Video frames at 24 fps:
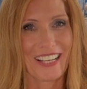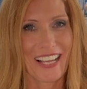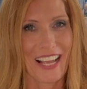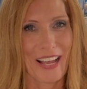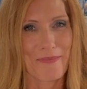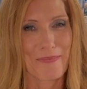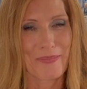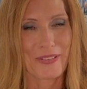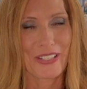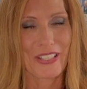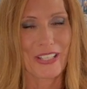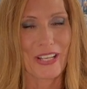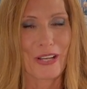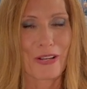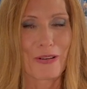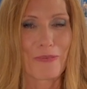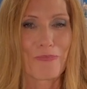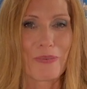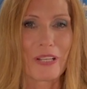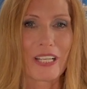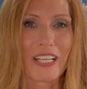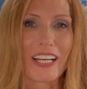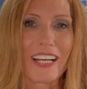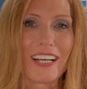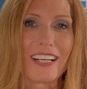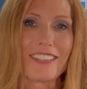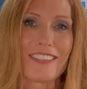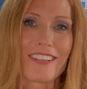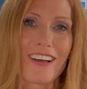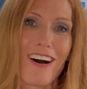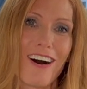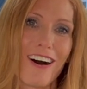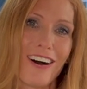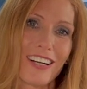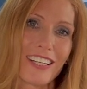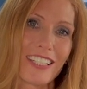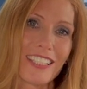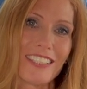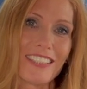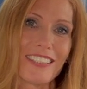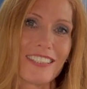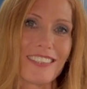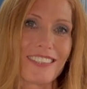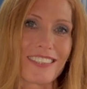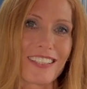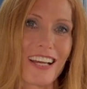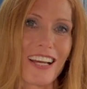episode because August is